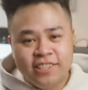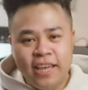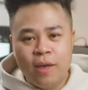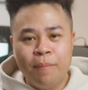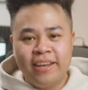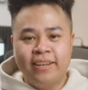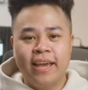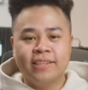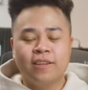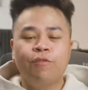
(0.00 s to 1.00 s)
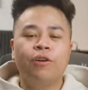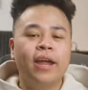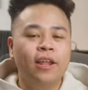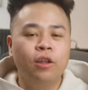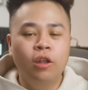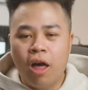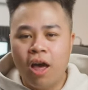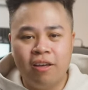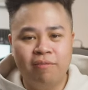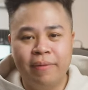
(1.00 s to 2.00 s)
sit at my desk for a
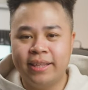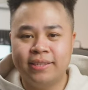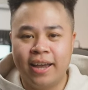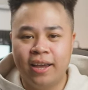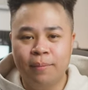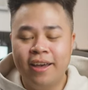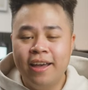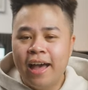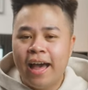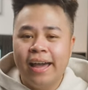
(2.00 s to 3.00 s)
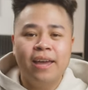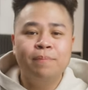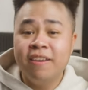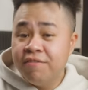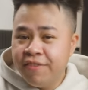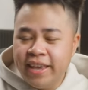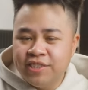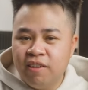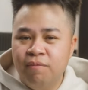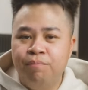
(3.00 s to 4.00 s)
lot of my time. I had my
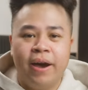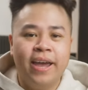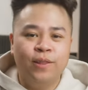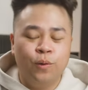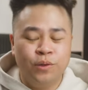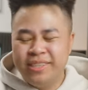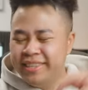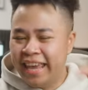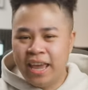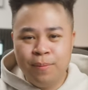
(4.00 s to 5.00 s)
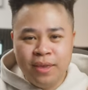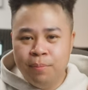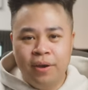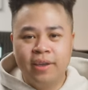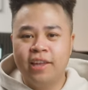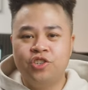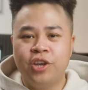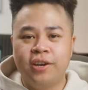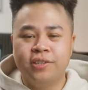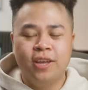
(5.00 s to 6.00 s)
phase of buying those gaming bucket
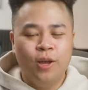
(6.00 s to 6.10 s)
chairs,